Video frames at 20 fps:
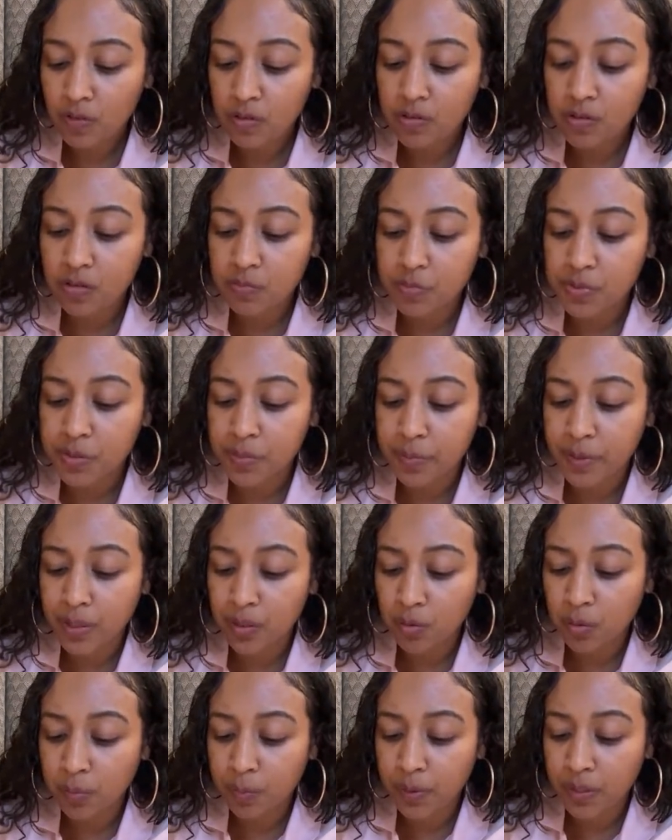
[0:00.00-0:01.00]
some
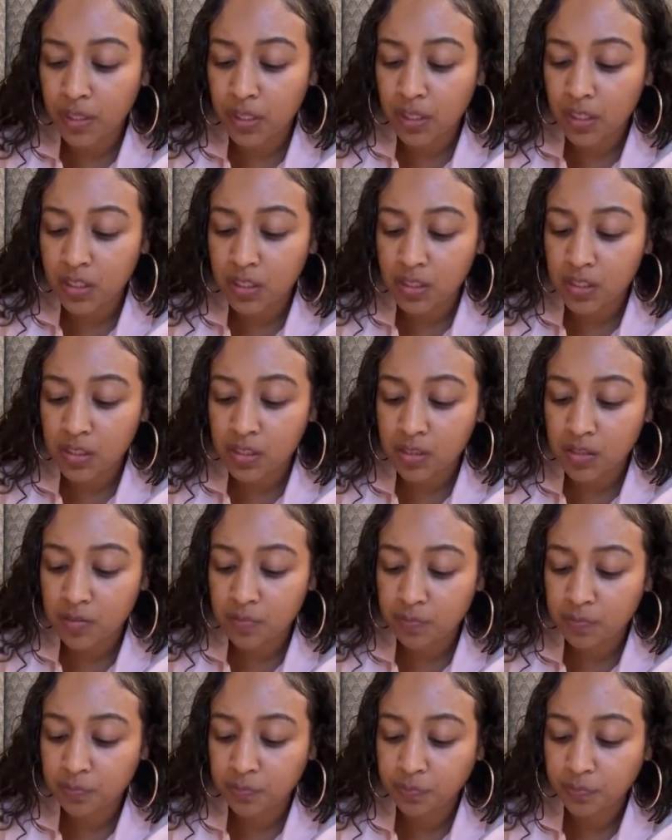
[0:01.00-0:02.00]
tomato paste,
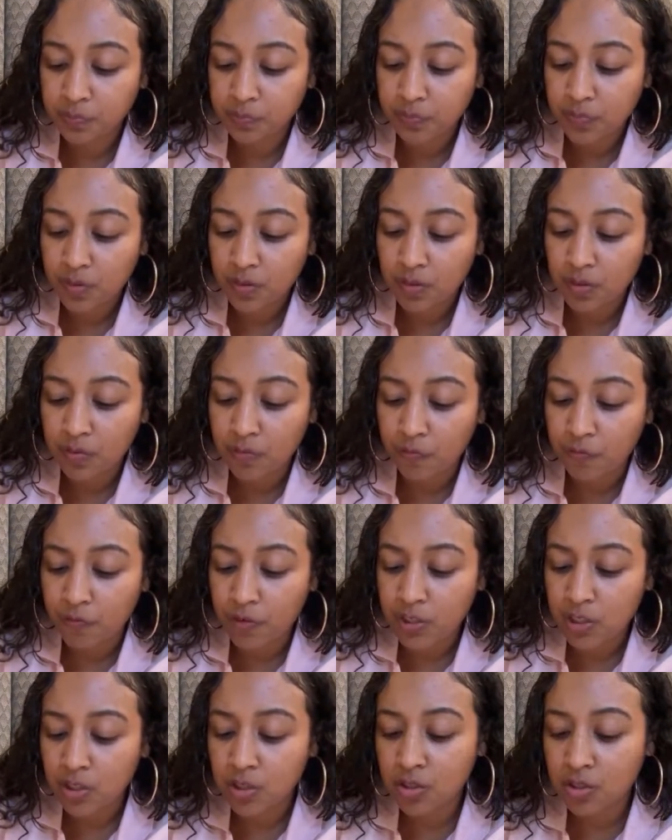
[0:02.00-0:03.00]
some
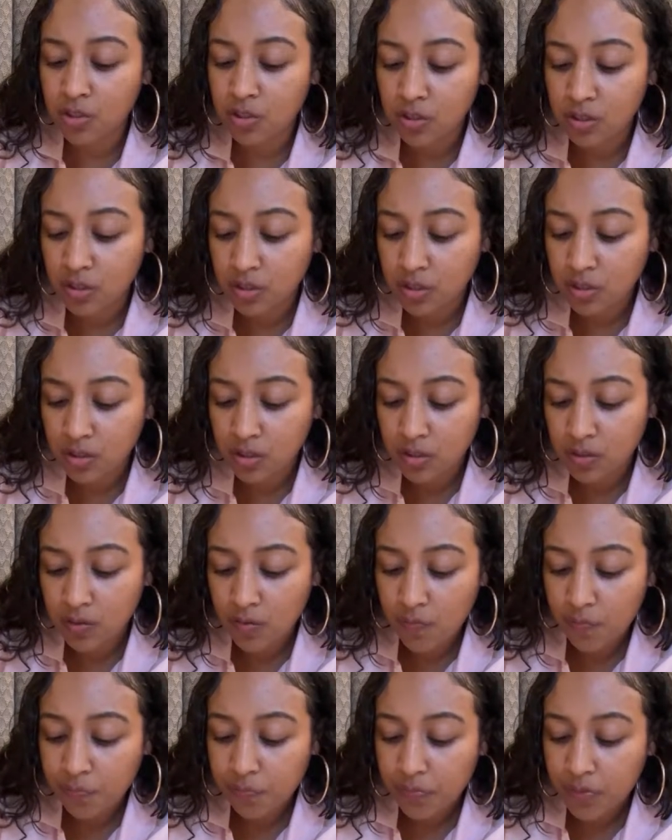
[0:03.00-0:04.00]
fresh
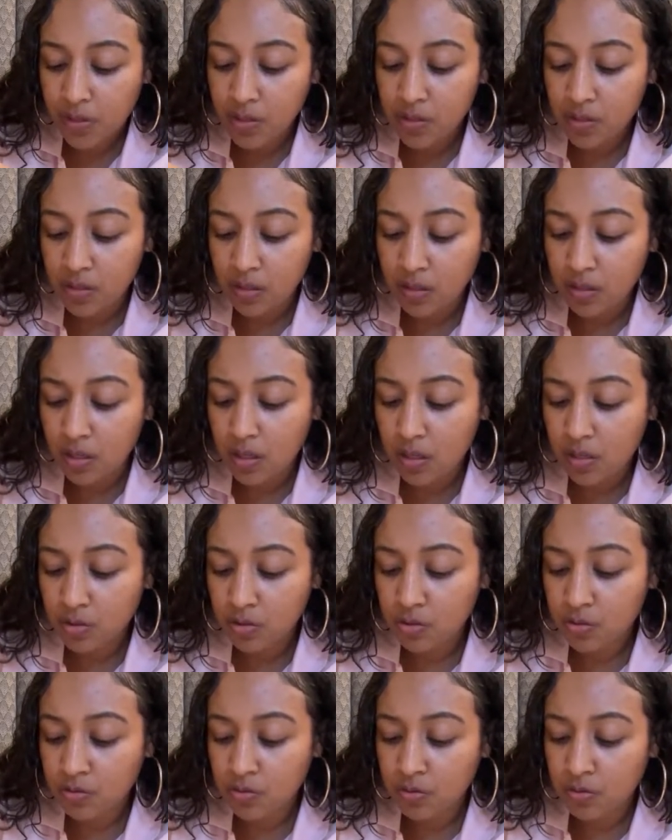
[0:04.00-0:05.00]

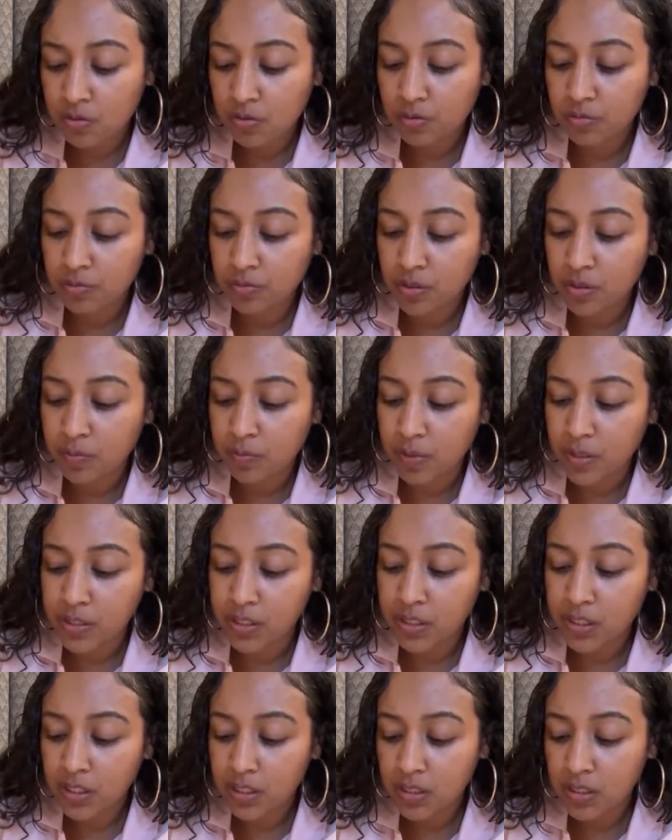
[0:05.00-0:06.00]
cilantro, and my
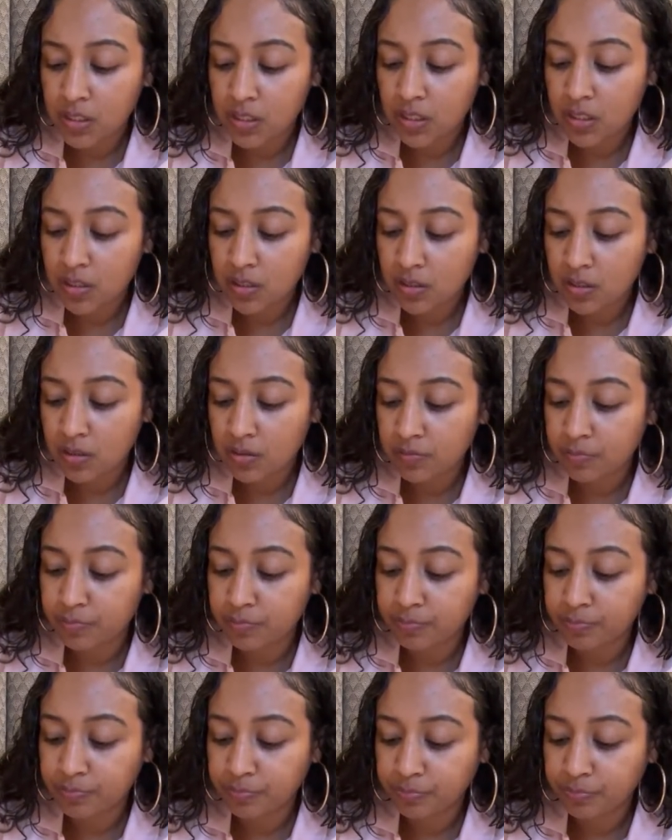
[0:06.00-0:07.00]
seasonings,
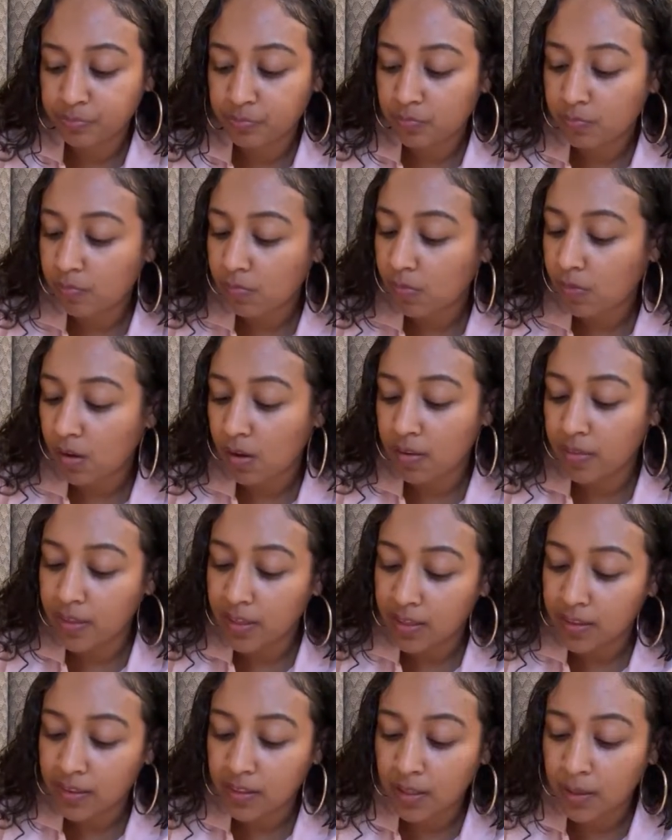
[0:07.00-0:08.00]
and that
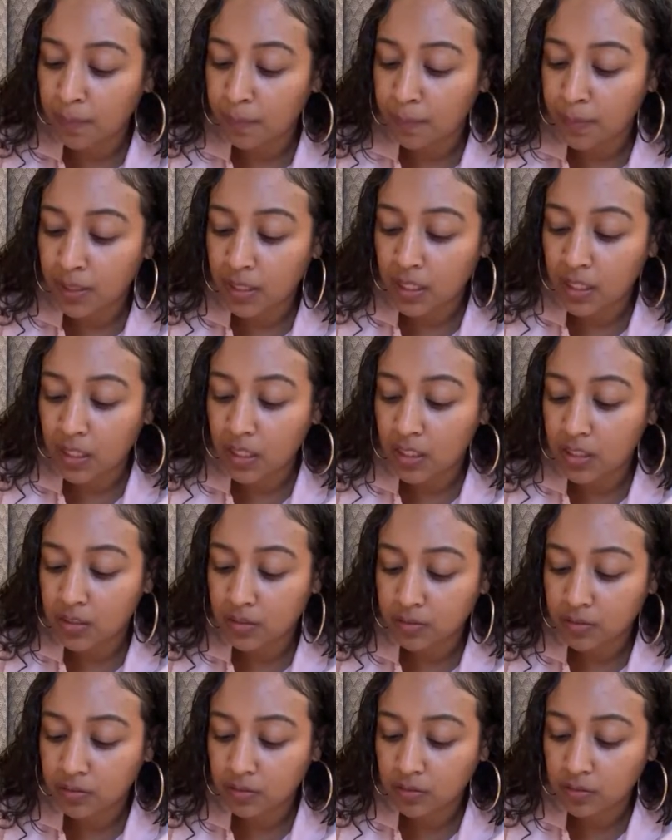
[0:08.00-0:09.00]
thing be
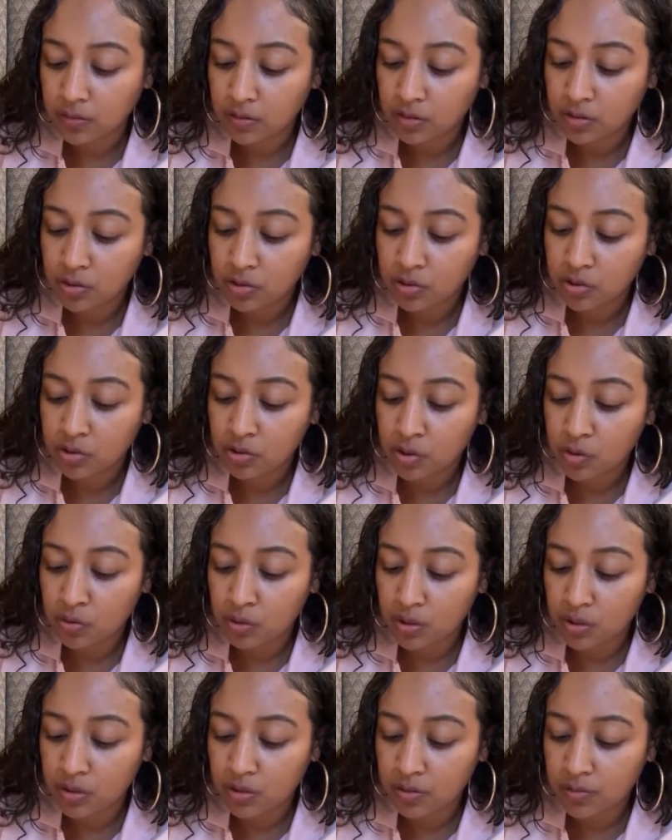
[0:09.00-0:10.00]
so
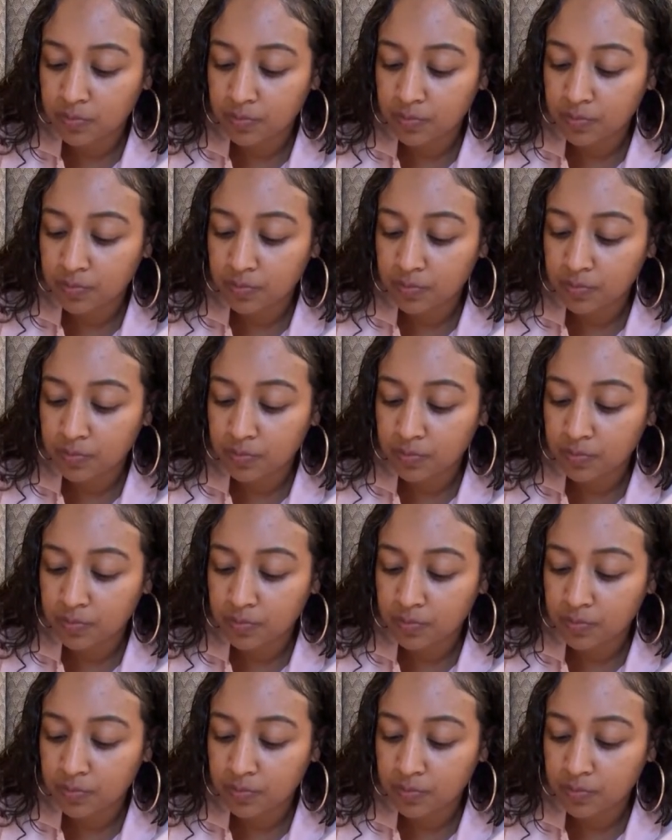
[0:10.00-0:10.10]
good.